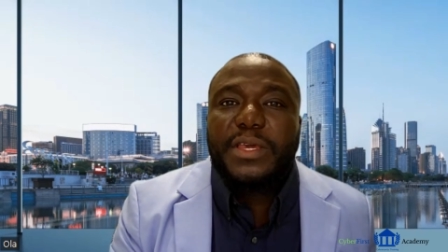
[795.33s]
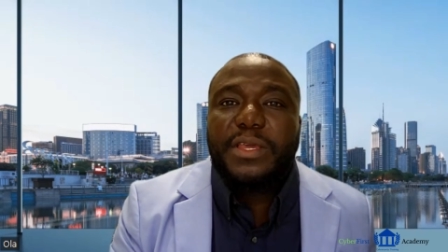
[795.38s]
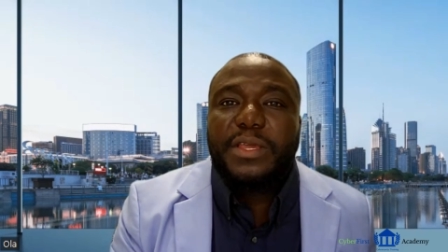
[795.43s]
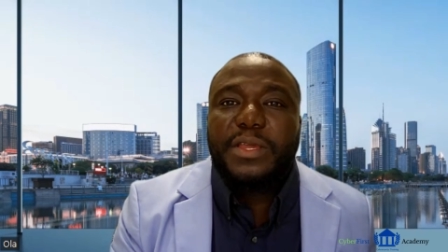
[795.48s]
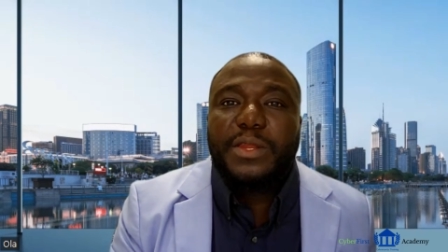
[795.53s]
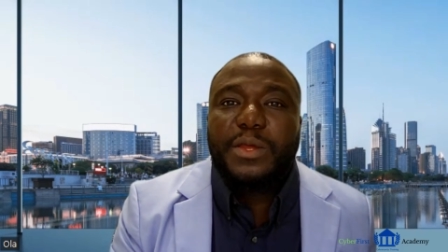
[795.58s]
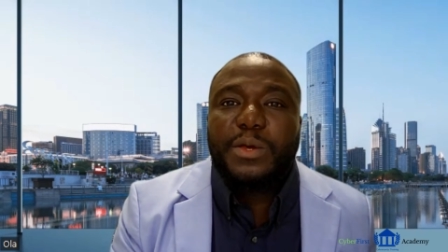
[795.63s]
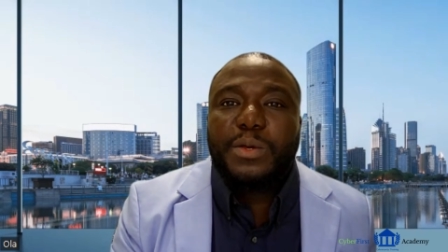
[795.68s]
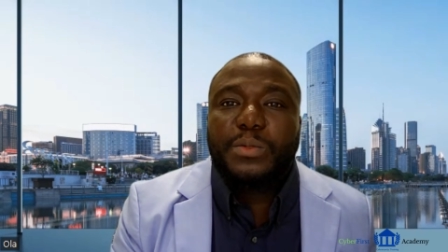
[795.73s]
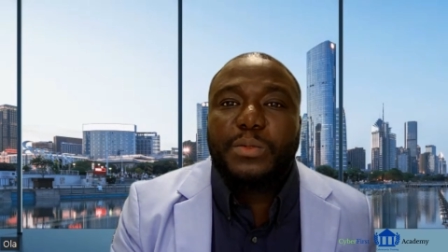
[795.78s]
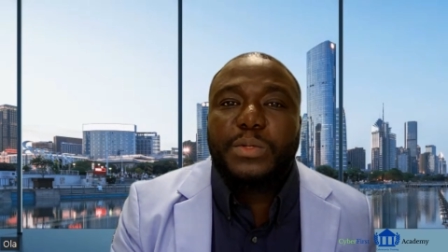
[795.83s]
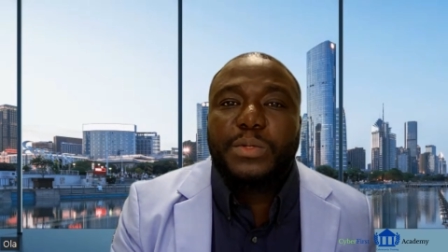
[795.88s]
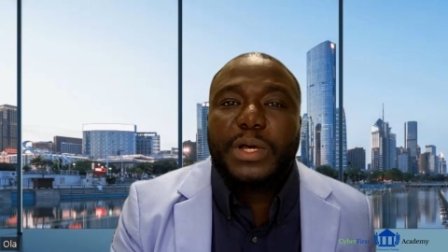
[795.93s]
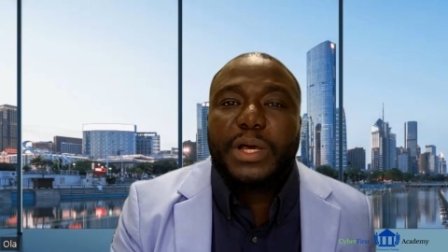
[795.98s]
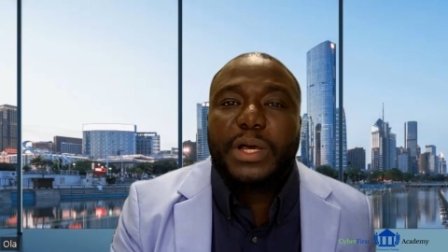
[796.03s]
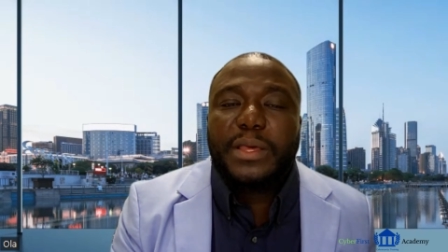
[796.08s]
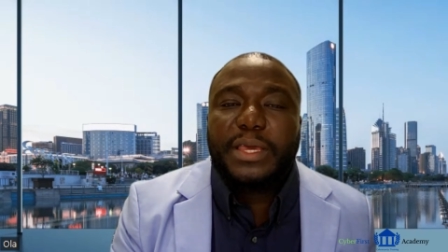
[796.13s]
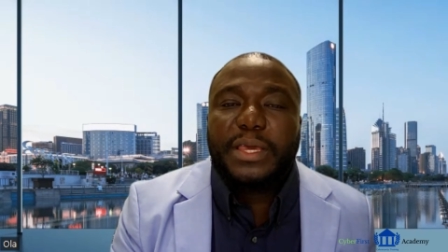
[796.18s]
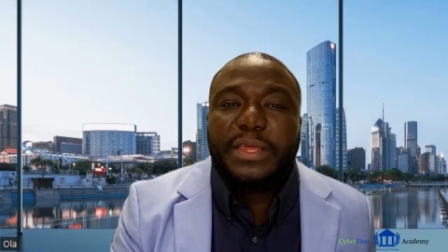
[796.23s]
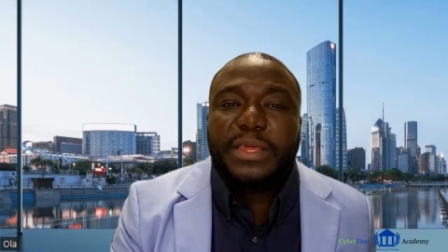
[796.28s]
You know,
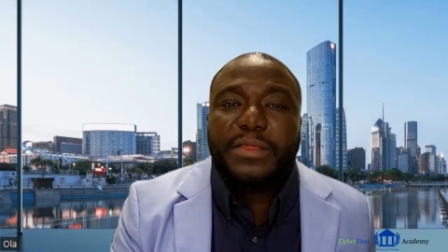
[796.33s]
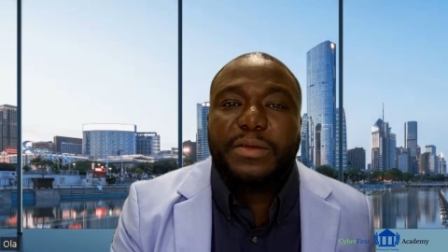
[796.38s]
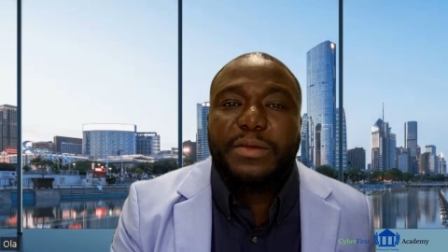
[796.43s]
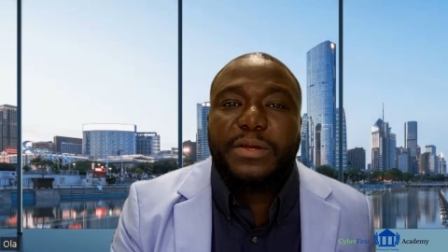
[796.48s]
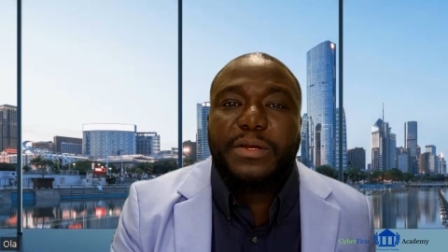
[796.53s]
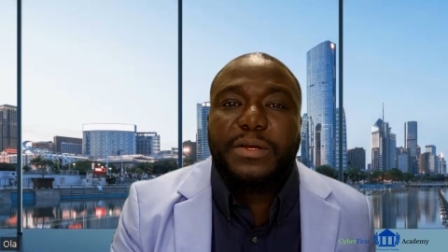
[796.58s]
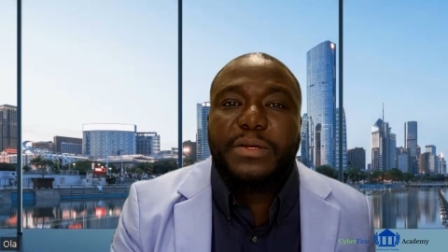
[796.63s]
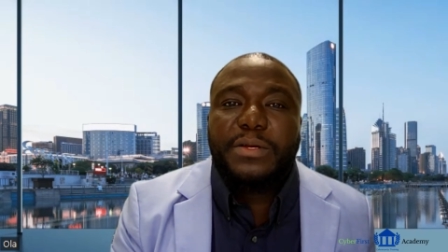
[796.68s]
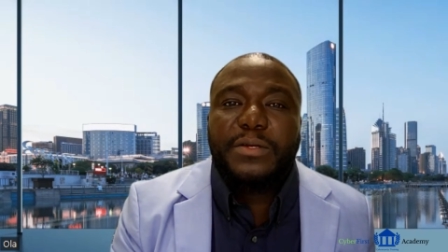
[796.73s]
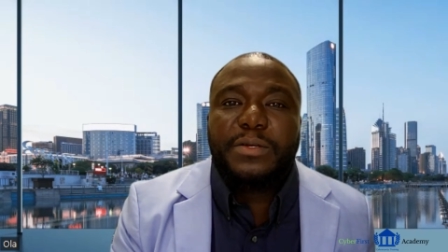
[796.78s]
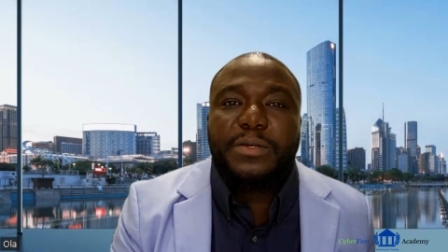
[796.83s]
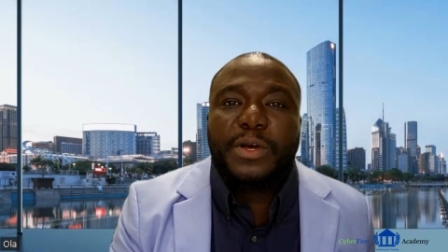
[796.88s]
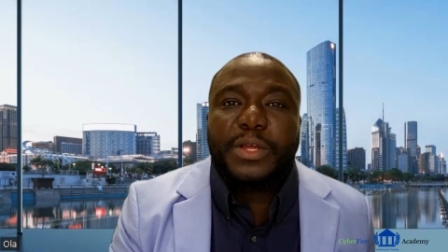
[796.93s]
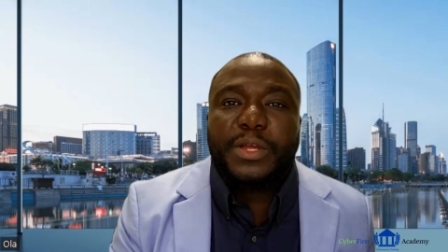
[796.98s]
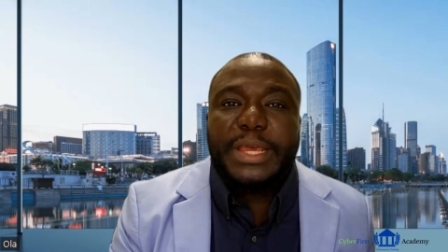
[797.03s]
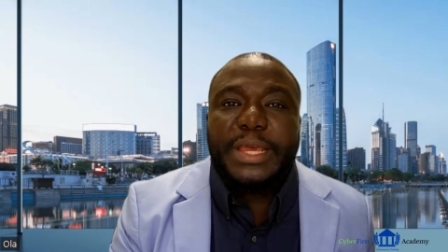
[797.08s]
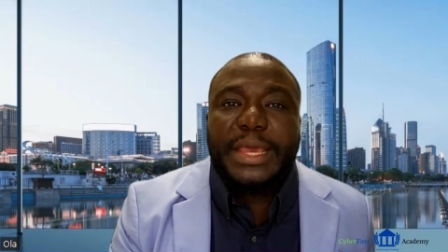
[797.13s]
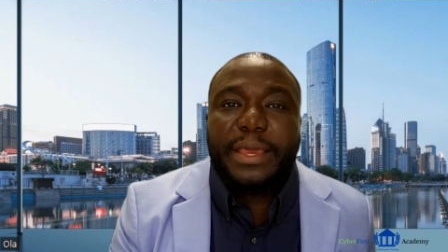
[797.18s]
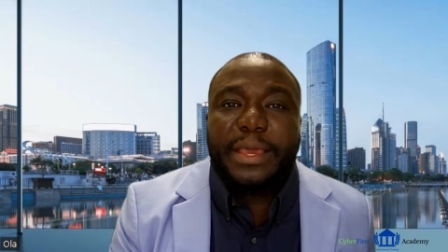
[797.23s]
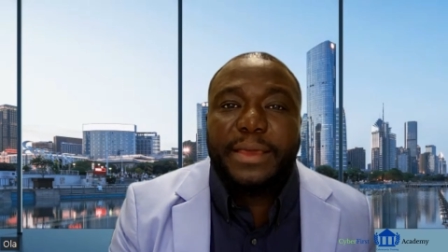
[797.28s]
uh, either
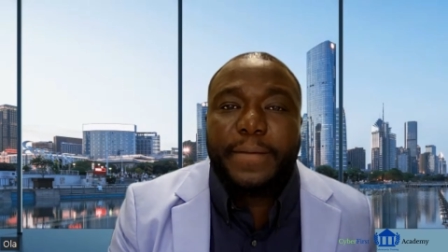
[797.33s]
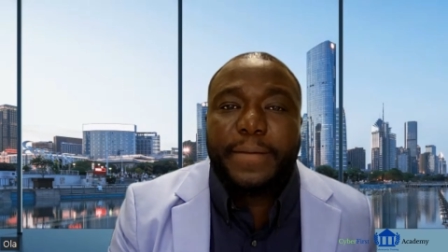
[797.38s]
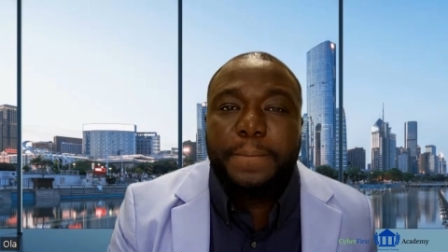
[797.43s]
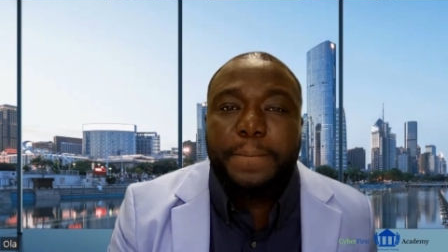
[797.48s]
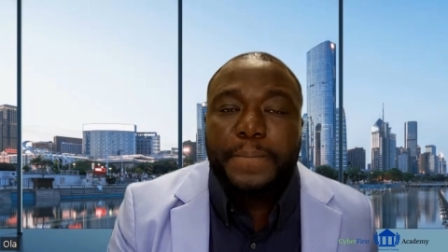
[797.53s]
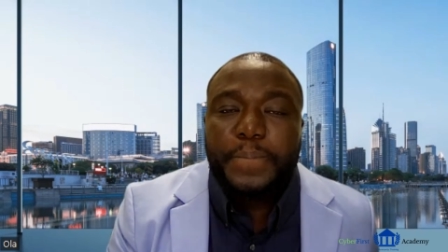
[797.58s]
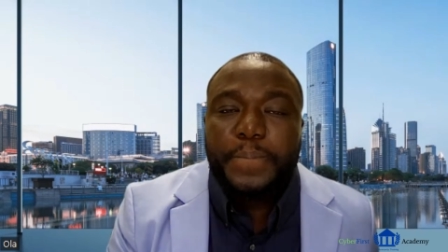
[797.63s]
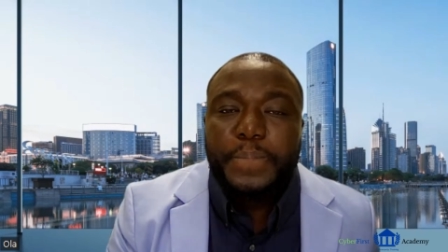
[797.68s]
a